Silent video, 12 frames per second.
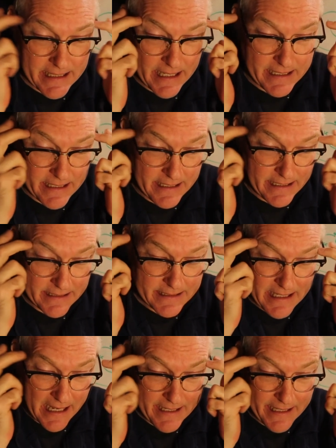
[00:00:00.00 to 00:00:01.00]
then
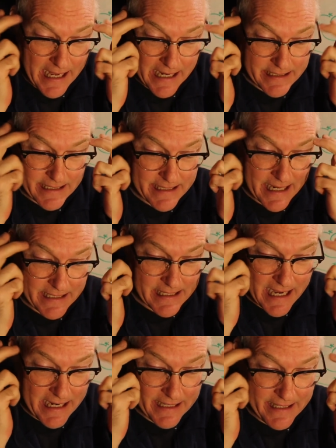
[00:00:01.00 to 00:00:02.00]
side of the eyes, this anxiety,